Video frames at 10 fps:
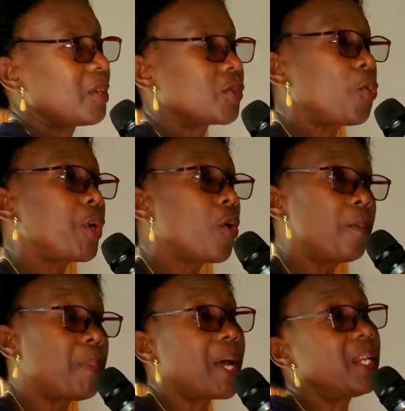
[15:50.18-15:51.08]
So we
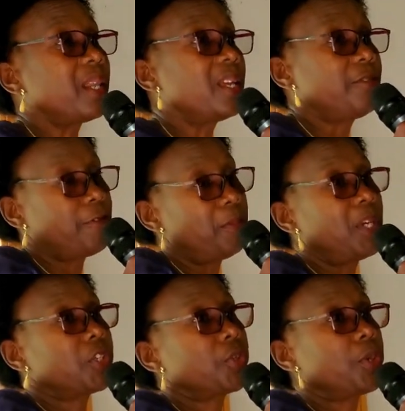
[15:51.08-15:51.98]
combine the
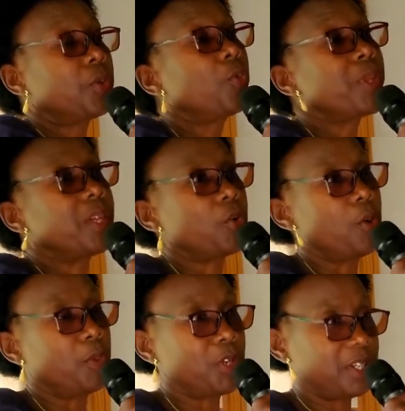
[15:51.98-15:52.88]
information with the
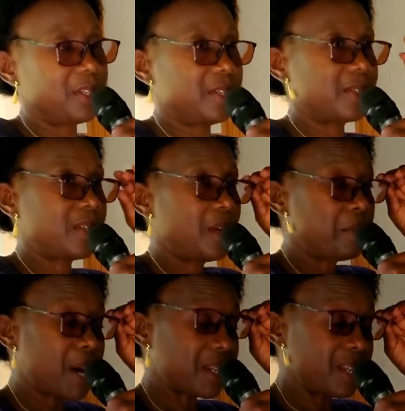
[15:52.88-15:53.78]
commodities,
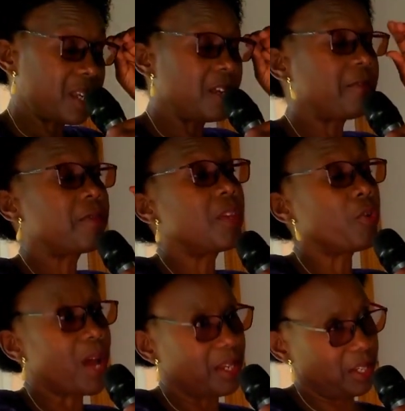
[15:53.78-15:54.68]
but give the
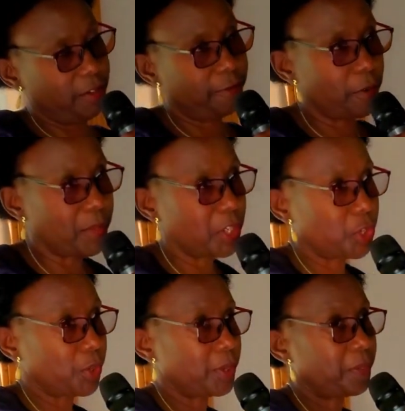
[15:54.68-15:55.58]
right
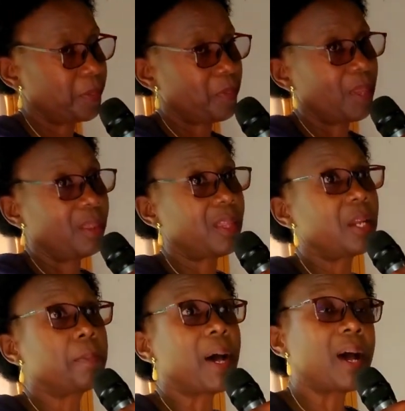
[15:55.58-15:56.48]
information.
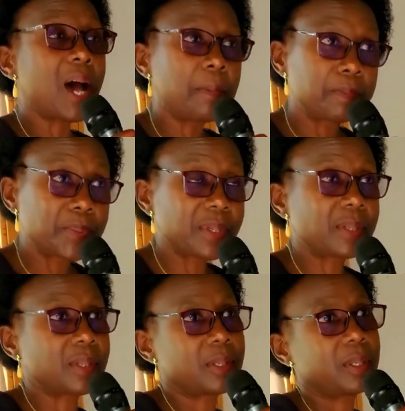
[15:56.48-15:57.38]
then
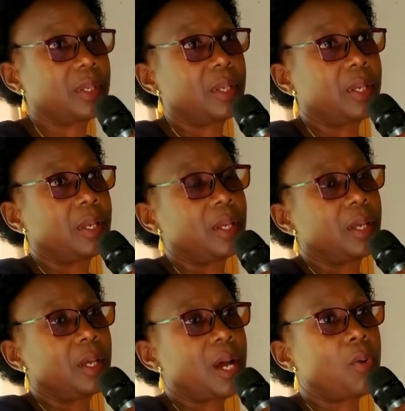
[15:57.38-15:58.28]
perhaps
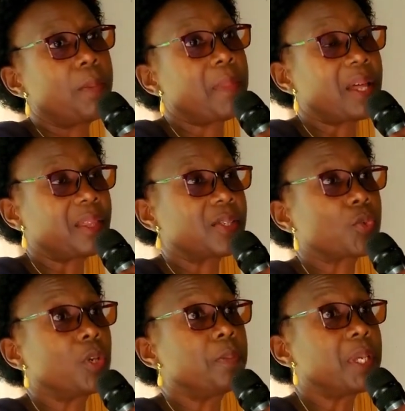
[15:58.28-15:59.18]
our
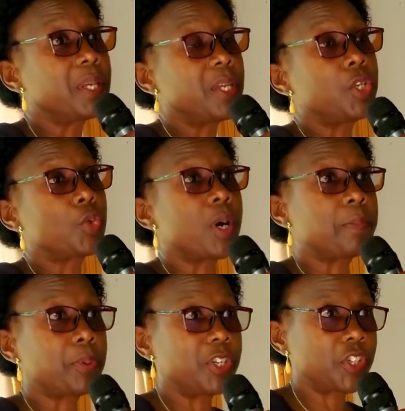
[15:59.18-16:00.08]
mothers will begin to
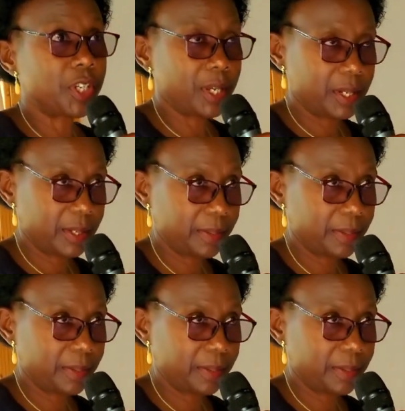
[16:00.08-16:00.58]
appreciate.